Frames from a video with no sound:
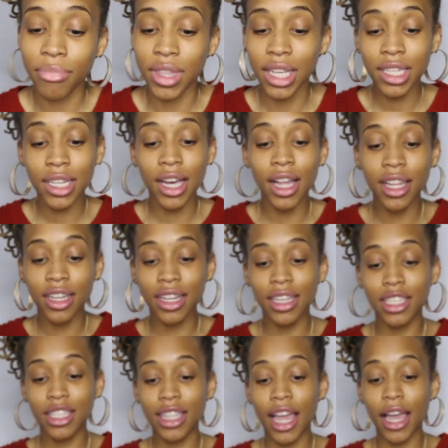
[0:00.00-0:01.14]
This color
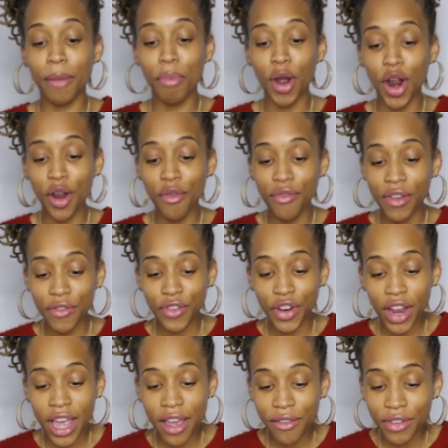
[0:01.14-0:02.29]
is like perfect
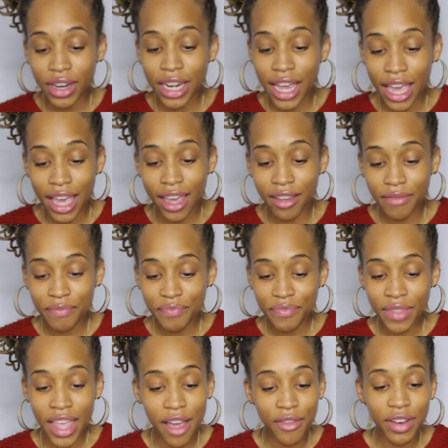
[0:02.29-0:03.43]
for every day.
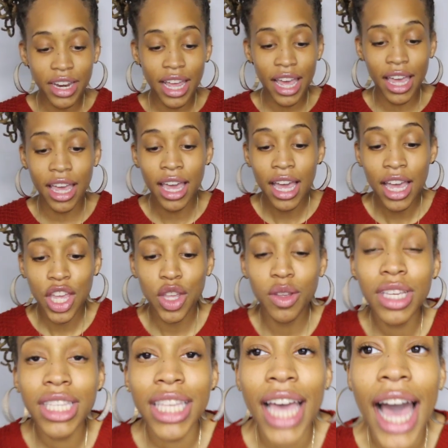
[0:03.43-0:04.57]

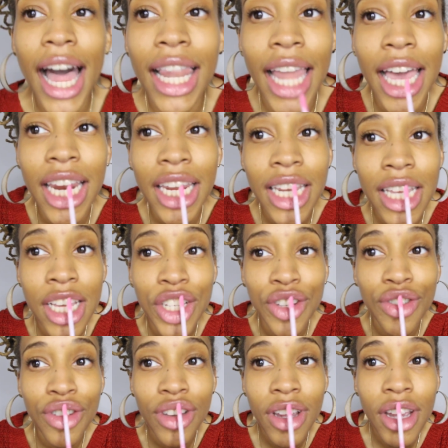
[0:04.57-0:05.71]
You see how light it is?
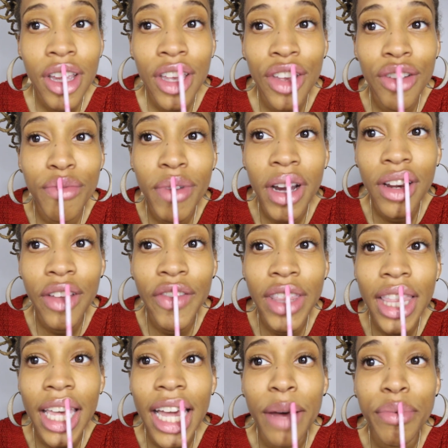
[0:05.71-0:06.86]
You probably don't even
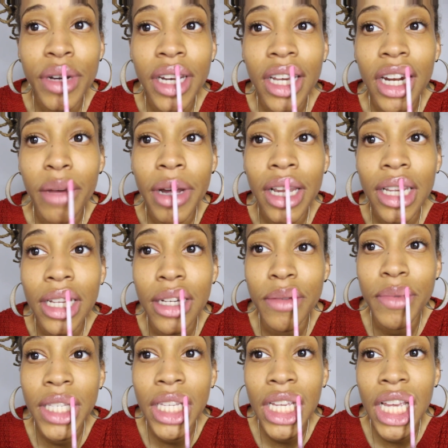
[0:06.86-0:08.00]
think I put nothing on my
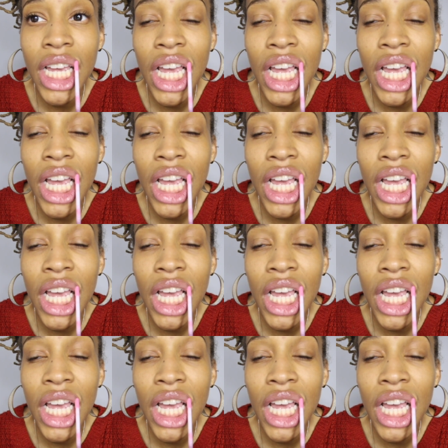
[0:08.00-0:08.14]
lips.